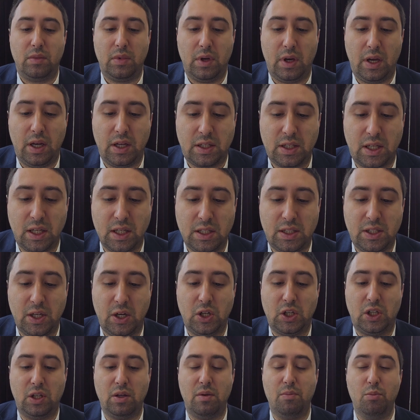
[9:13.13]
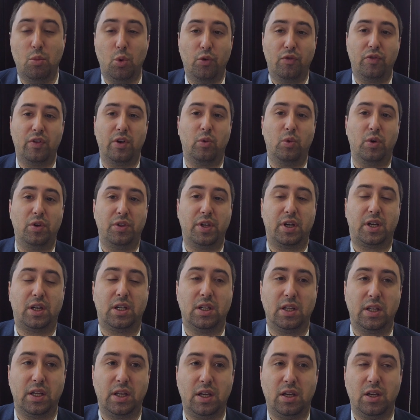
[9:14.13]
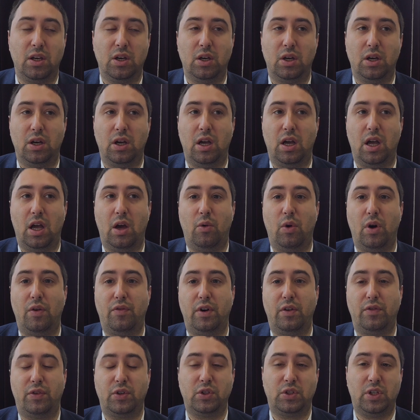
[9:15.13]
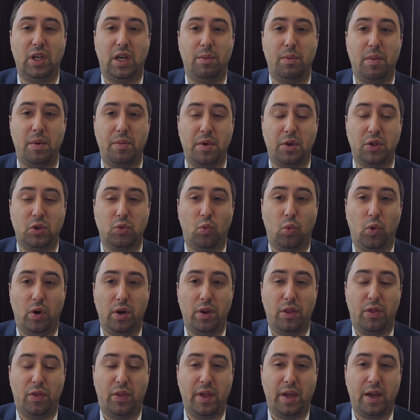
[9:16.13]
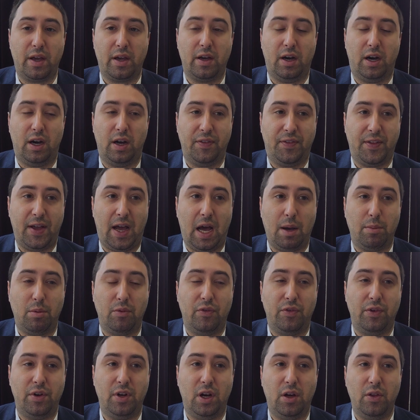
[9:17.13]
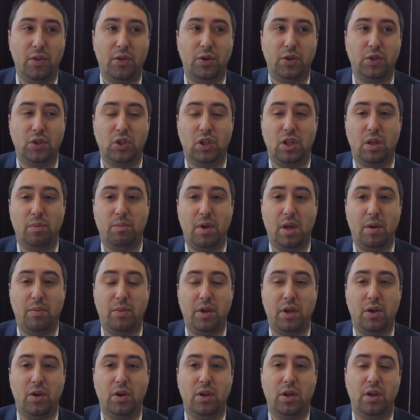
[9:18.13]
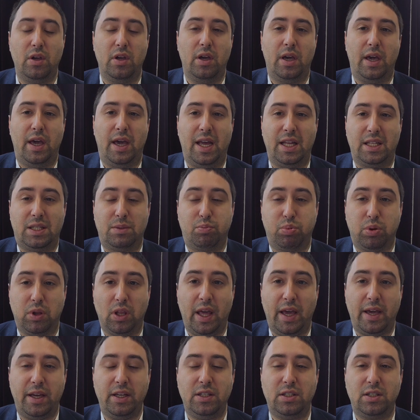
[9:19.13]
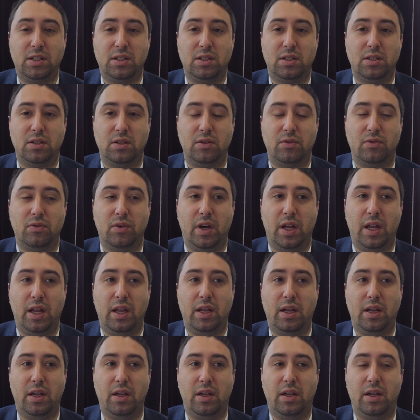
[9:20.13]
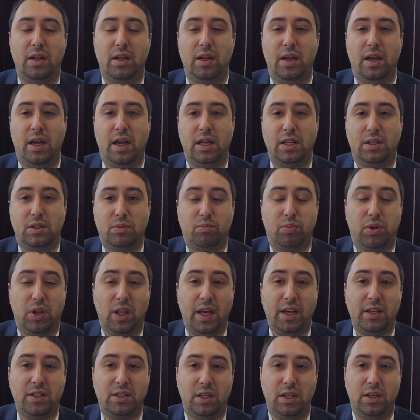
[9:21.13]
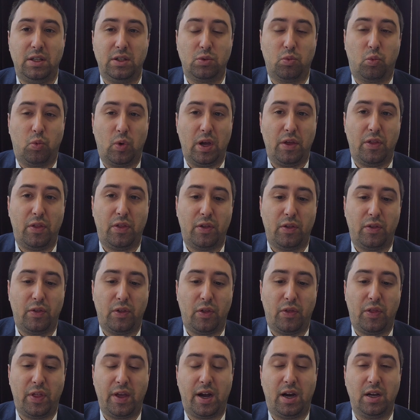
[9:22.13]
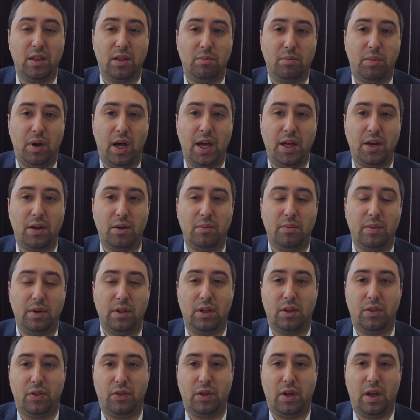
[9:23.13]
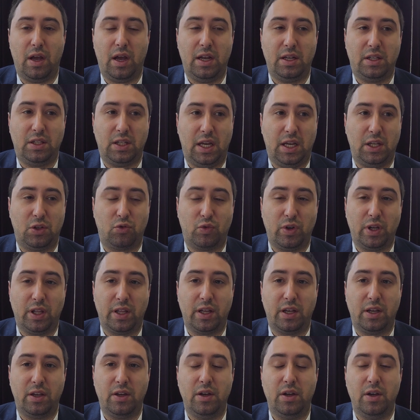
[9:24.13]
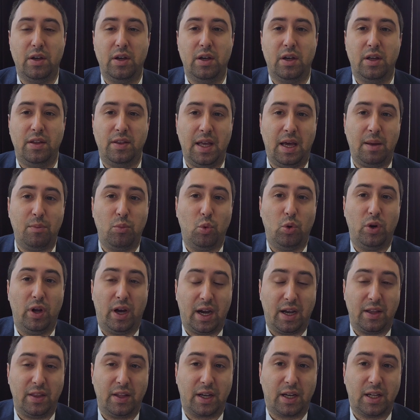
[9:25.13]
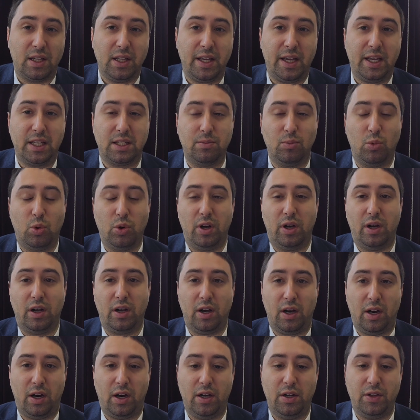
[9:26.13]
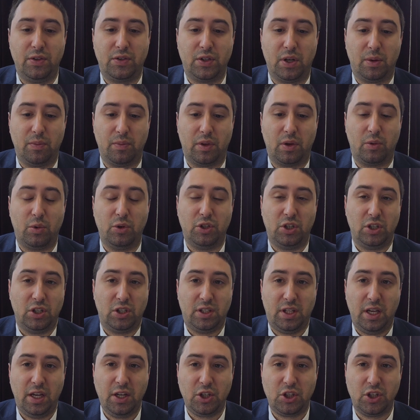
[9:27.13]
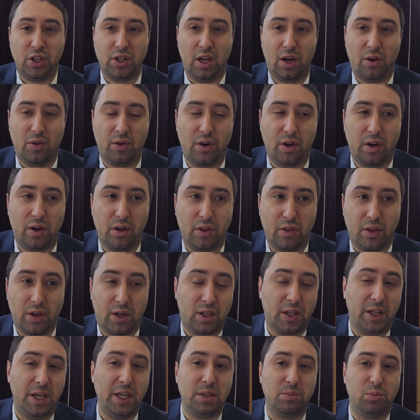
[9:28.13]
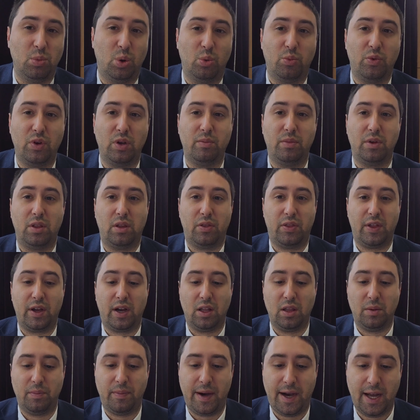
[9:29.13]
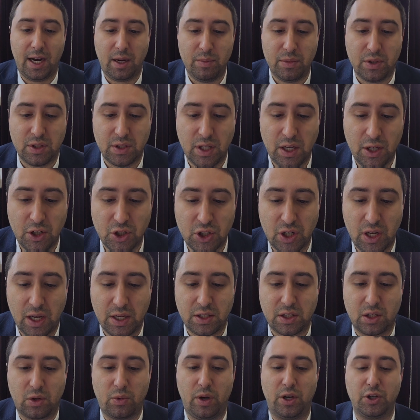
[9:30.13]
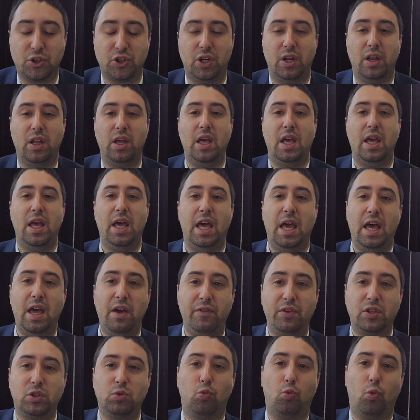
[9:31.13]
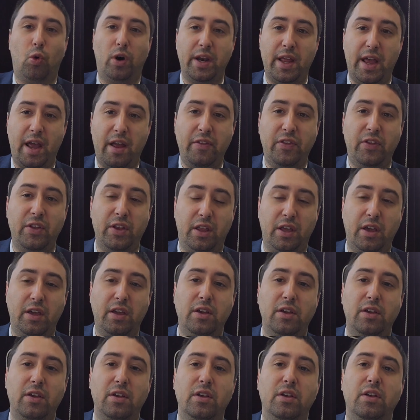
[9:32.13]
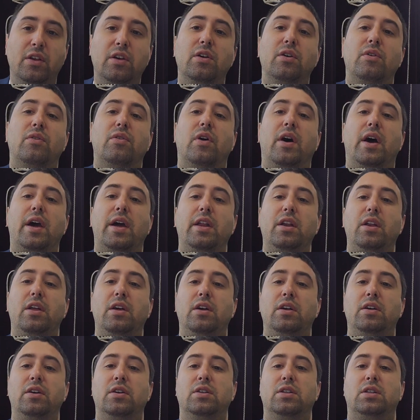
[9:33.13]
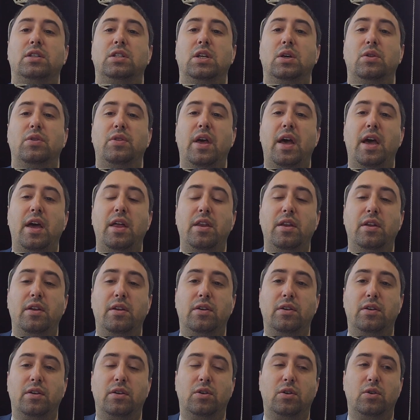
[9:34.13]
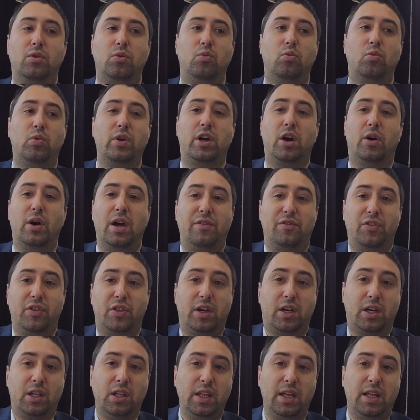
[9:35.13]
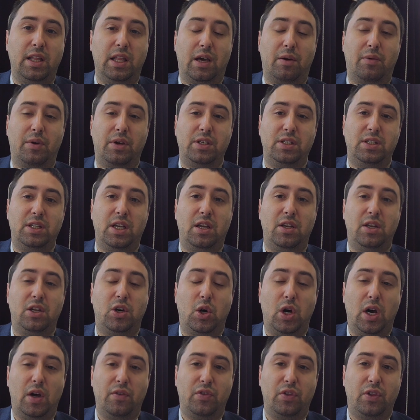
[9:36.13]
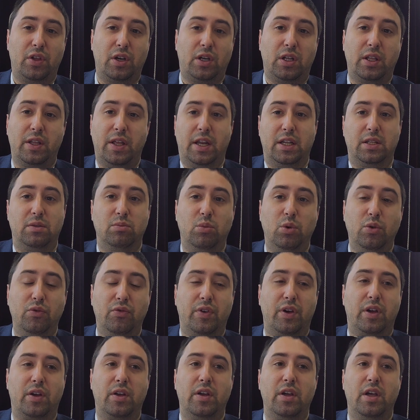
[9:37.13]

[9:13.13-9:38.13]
it's considered to be moving with the kli. However, if you say maybe it's one thing on top of another, so then maybe its place, right? Its place is with the thing on the bottom, and it's really not munach on the kli. It's munach on something which is stationary. The kli is moving, but the thing on the bottom is stationary. That's the question. If it's one entity, right? So then we go after the kli, like we said. You go after the kli that it's moving.